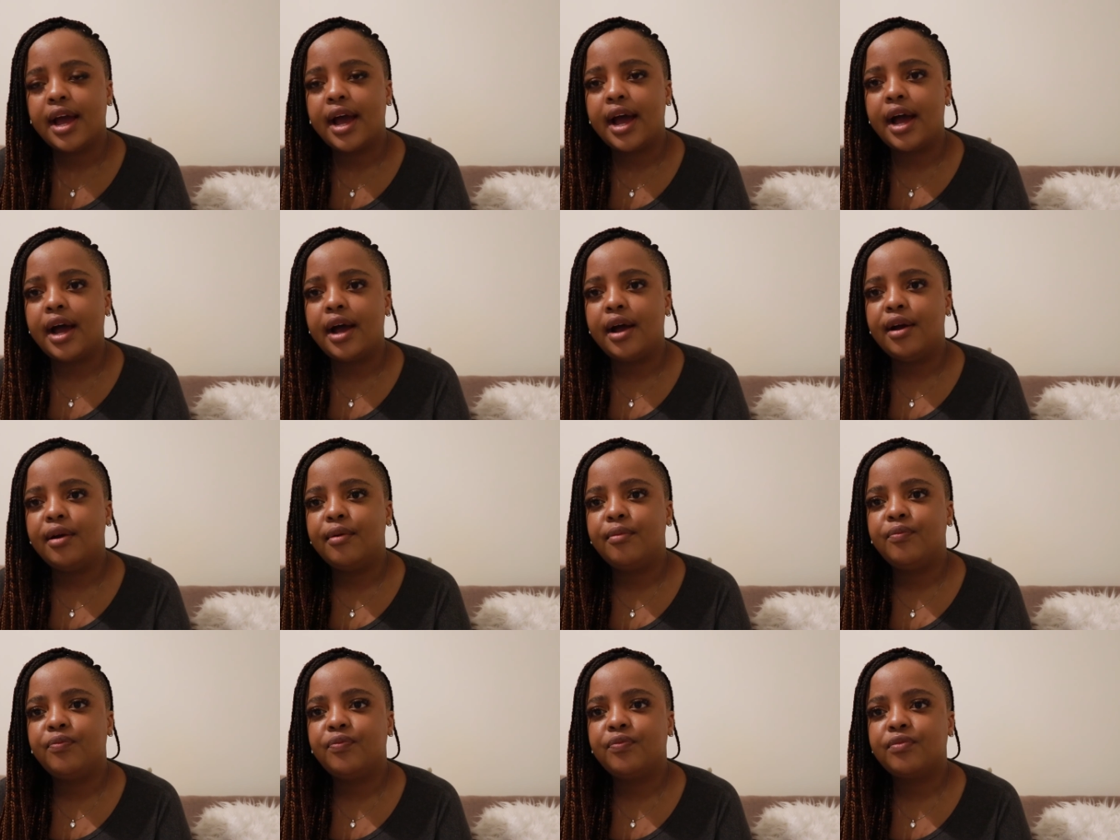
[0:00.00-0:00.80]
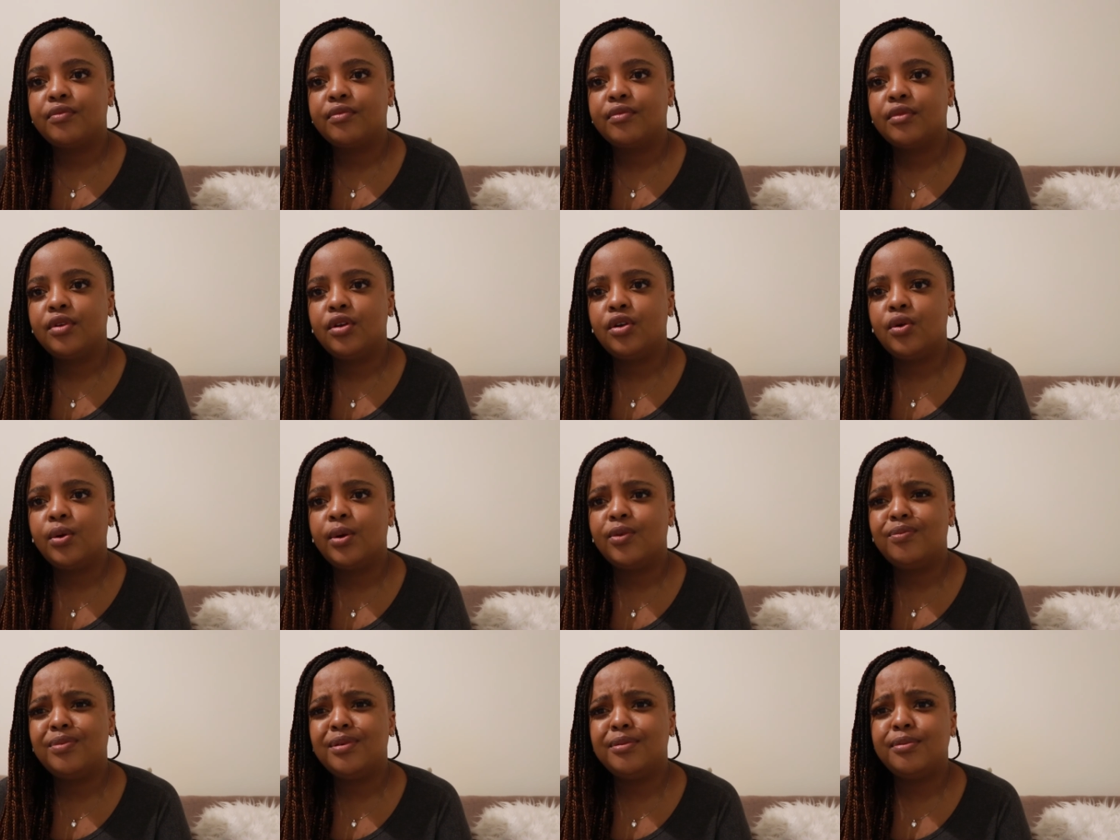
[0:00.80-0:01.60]
Um, you know,
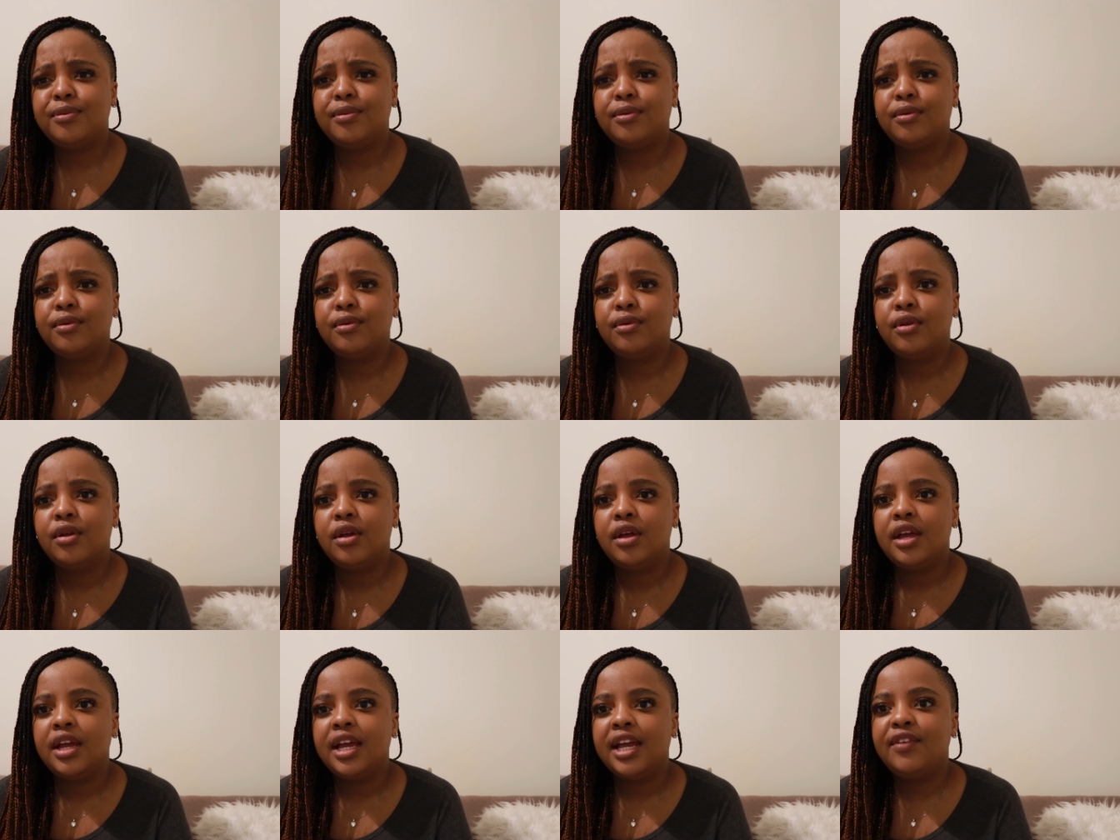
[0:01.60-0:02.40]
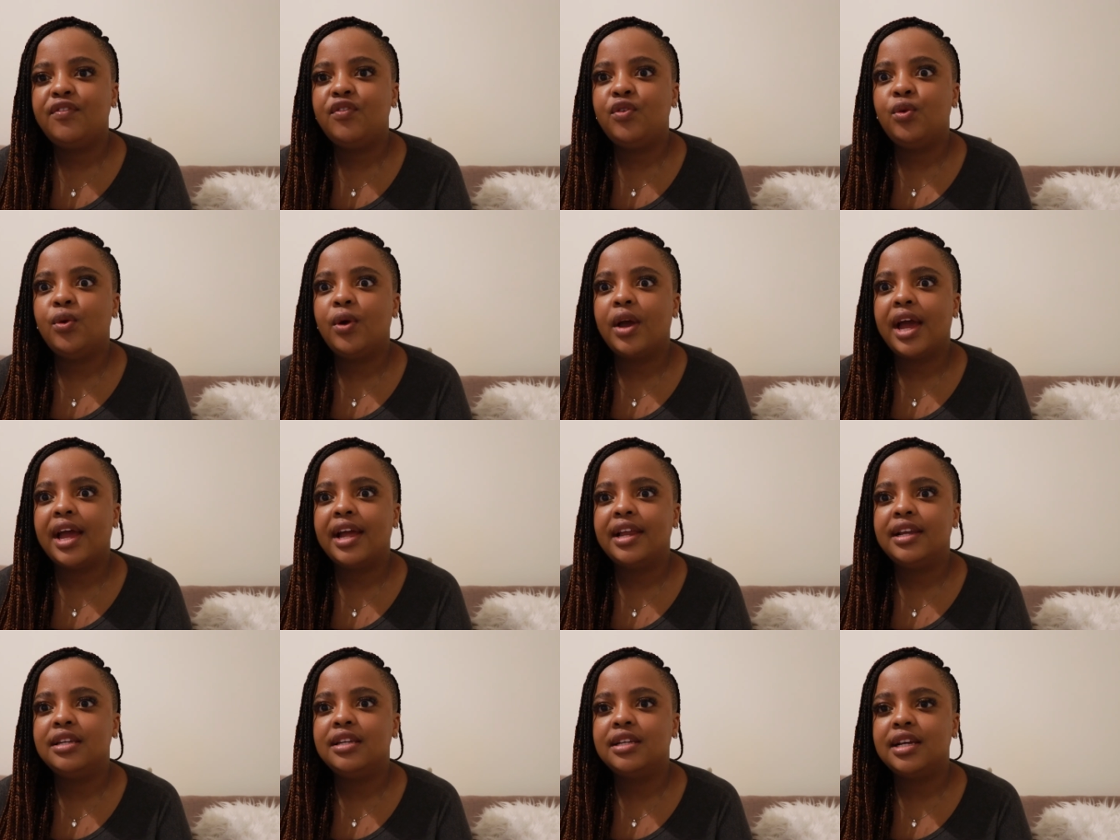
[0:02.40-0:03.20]
if people, if you
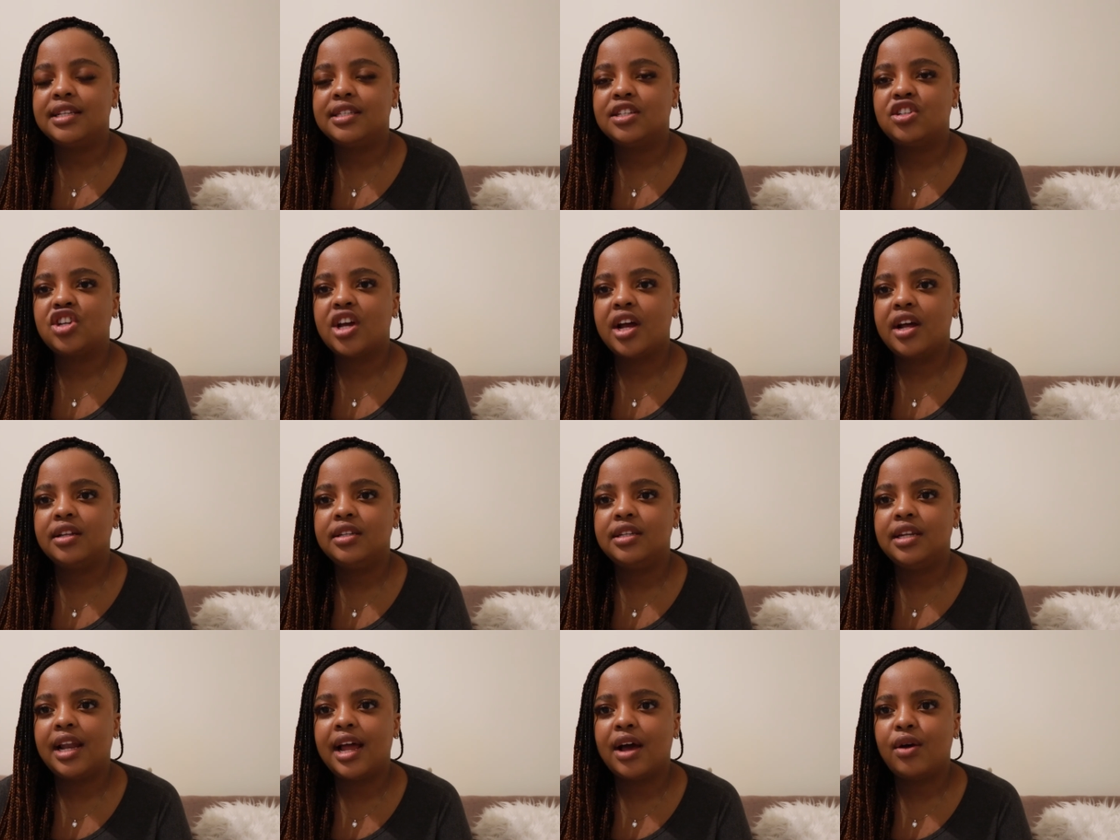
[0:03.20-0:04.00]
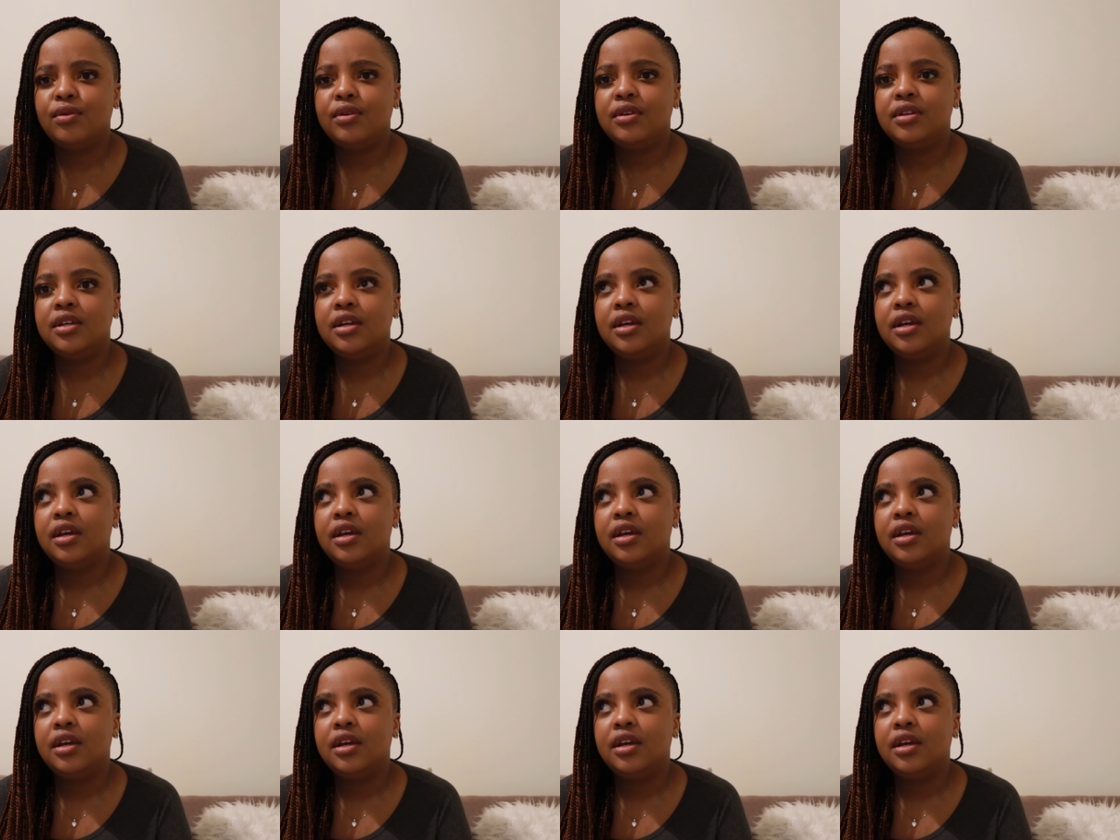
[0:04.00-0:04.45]
had as a child allowed,